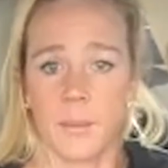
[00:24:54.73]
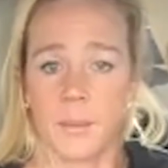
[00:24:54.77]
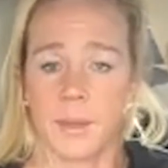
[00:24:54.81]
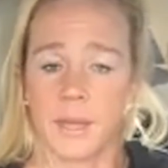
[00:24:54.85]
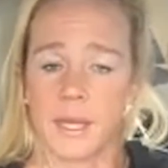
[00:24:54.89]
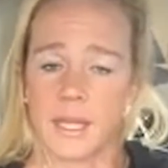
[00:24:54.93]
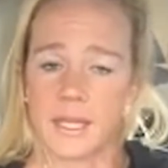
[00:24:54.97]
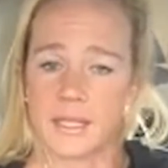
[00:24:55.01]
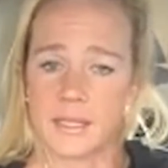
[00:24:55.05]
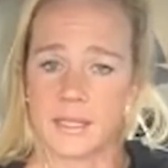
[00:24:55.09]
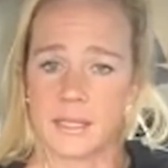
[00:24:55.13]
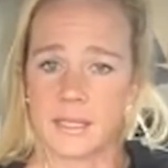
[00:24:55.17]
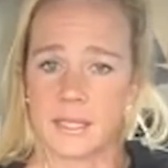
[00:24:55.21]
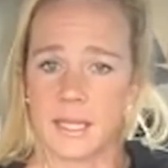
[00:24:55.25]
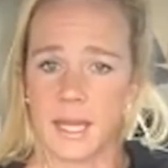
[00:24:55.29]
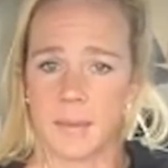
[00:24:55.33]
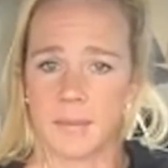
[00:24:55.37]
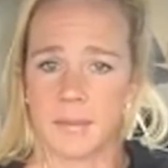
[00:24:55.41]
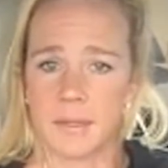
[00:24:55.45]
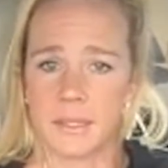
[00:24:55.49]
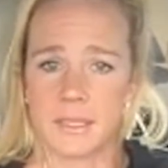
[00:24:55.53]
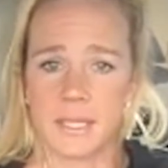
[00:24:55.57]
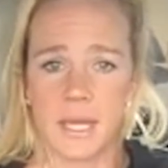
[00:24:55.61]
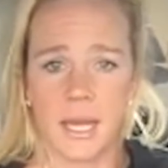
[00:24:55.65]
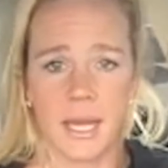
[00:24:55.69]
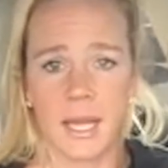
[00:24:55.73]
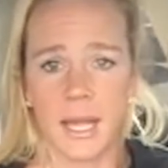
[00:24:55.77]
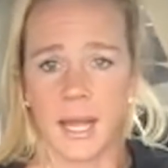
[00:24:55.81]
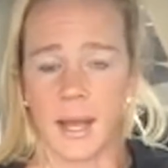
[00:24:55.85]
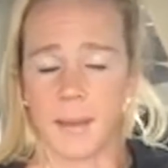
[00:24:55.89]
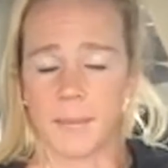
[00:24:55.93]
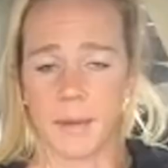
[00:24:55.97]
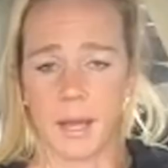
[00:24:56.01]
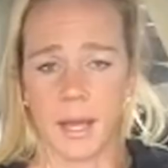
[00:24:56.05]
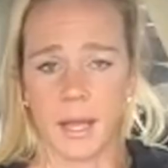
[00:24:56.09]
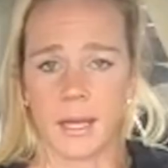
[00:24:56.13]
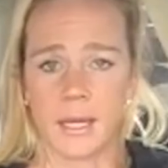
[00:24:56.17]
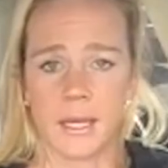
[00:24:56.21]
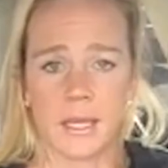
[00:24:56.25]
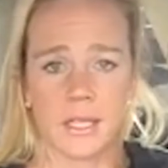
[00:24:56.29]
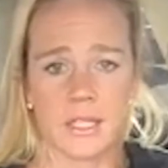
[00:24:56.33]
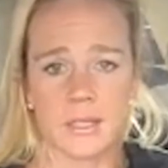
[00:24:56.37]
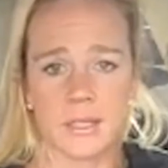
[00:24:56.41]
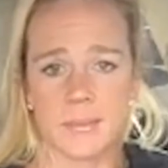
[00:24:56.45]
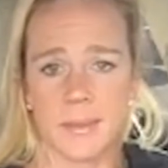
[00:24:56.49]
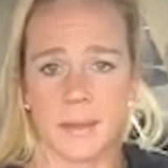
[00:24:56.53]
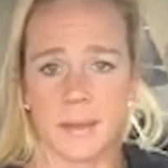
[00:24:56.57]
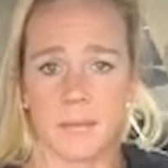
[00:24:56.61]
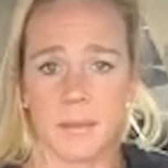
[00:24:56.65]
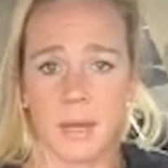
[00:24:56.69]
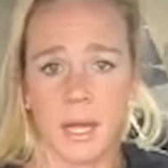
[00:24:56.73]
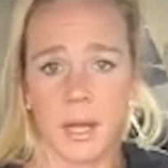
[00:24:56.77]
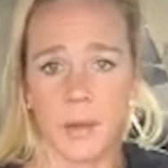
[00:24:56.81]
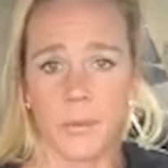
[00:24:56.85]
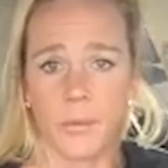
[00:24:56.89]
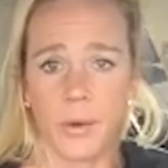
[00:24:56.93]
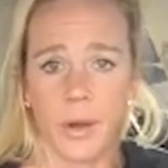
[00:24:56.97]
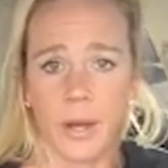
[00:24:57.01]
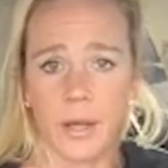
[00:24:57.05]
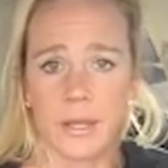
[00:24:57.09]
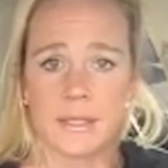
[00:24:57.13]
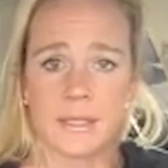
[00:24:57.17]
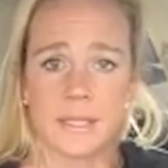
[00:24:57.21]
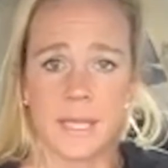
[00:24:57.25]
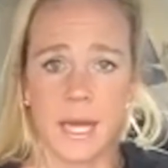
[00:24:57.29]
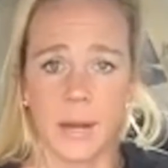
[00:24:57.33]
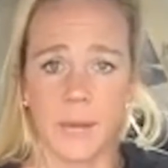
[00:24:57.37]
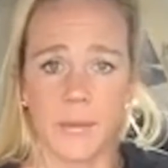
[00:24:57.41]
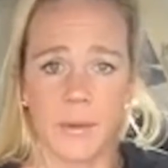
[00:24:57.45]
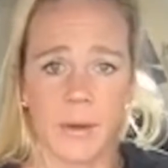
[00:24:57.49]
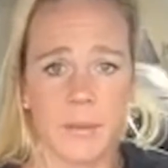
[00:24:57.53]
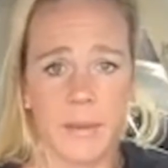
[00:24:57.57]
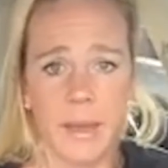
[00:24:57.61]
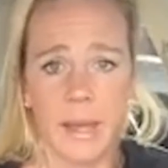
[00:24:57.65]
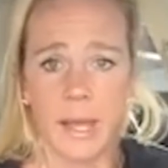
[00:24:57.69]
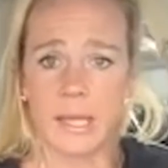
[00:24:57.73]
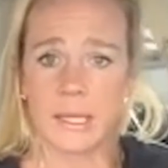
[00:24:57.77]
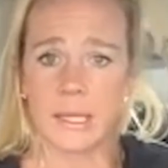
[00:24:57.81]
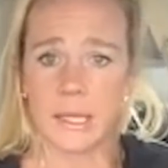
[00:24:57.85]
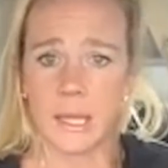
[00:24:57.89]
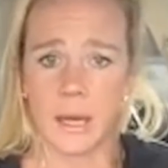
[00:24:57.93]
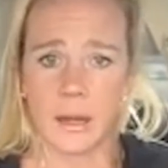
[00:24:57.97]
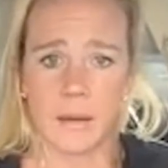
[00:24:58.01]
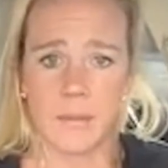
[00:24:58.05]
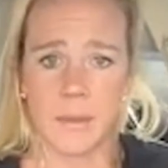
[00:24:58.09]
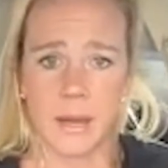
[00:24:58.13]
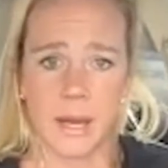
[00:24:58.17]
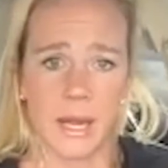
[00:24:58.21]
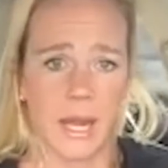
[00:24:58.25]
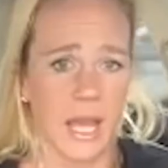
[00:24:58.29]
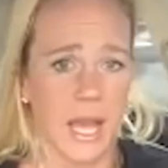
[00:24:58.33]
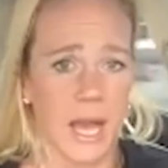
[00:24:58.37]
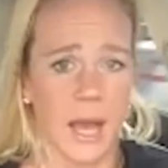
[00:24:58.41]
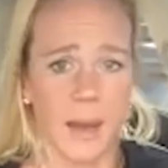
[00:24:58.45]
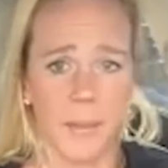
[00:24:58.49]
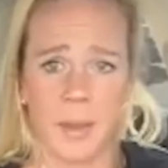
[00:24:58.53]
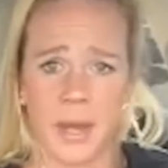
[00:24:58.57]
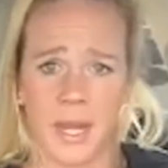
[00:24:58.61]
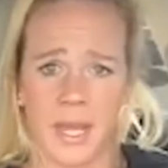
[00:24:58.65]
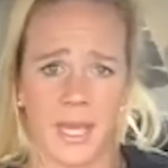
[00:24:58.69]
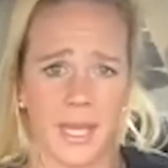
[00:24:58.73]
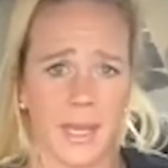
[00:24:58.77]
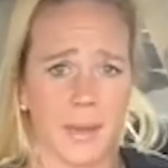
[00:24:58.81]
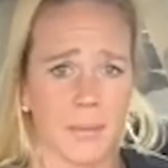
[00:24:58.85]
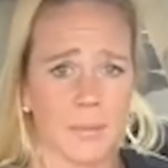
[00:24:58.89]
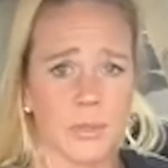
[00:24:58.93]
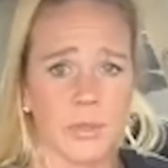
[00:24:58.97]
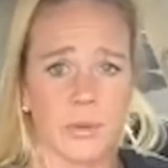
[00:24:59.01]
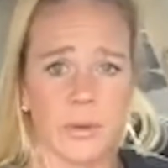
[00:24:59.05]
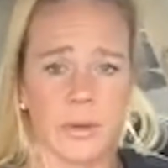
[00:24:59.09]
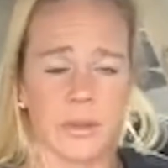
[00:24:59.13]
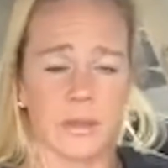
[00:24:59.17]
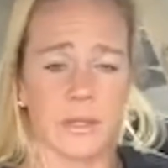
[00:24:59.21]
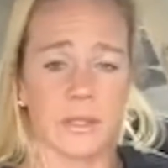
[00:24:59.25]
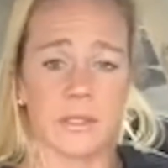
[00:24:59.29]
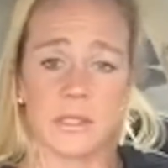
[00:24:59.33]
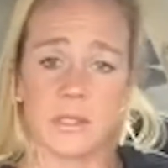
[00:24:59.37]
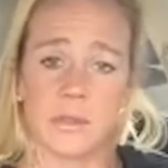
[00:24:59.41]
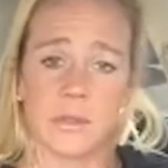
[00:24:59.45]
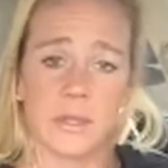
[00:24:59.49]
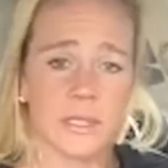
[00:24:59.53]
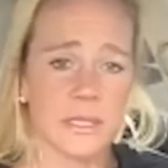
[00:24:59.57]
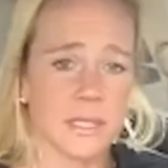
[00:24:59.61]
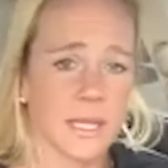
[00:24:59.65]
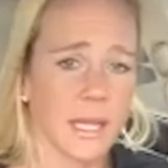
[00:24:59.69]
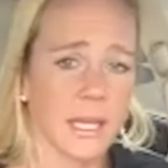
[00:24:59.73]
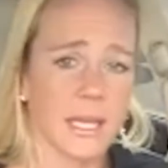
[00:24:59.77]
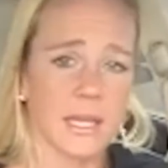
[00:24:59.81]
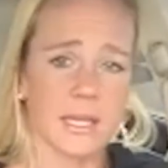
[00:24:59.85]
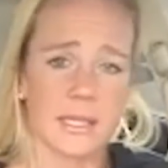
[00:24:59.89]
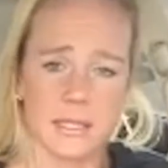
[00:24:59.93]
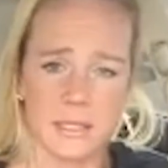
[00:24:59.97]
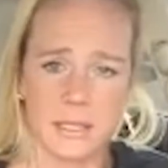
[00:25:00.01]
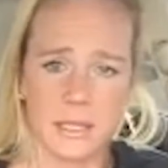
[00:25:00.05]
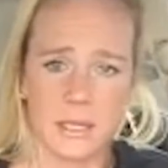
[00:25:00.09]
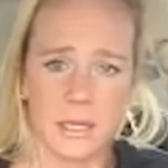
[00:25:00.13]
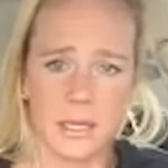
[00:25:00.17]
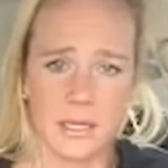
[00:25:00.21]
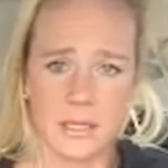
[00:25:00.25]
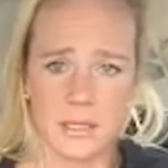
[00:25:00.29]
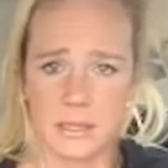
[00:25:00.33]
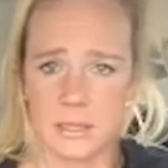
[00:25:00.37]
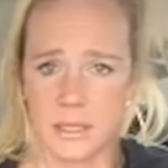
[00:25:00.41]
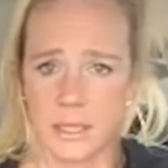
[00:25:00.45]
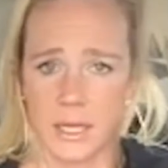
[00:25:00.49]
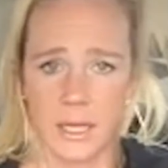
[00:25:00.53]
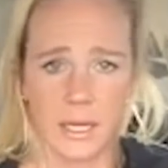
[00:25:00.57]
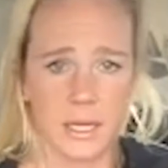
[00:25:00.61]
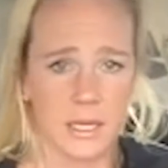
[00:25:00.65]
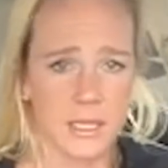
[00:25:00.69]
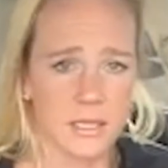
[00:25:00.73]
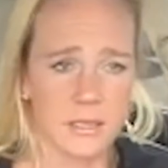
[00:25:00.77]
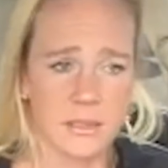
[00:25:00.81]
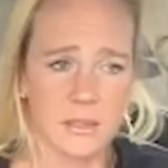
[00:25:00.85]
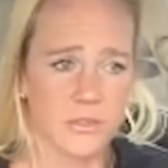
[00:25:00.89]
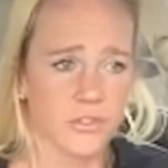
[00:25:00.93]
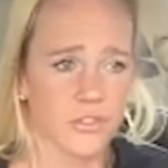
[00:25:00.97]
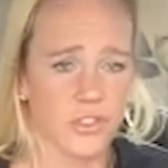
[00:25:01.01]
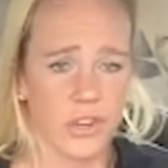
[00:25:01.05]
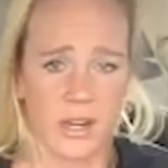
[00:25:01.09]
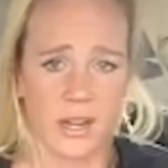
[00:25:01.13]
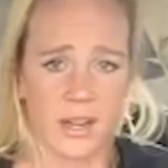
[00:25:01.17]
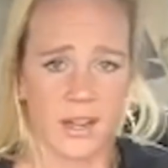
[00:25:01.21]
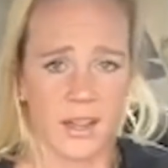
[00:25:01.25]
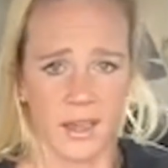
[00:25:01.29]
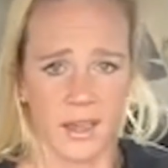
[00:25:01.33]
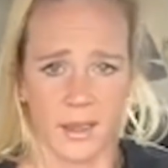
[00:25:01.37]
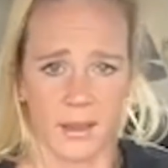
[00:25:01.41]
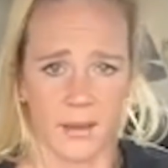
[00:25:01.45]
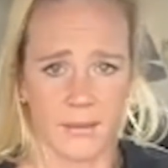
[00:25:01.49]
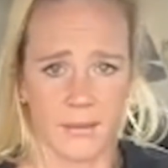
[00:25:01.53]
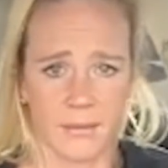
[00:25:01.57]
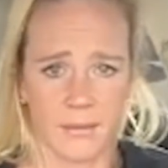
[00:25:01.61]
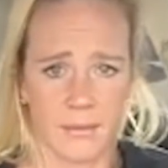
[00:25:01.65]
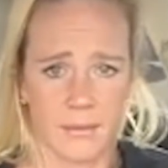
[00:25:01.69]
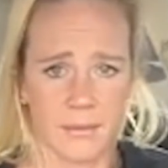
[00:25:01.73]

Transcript: But he's the type that's like, I'm not going to just make money once. I want to make a lot of money. I'm going to keep doing this. So he's taking it seriously and he's training.